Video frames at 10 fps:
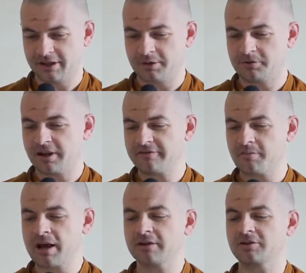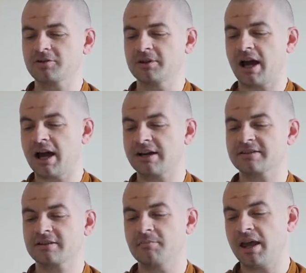Whatever monk should ask
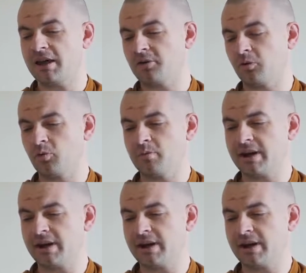a man or a woman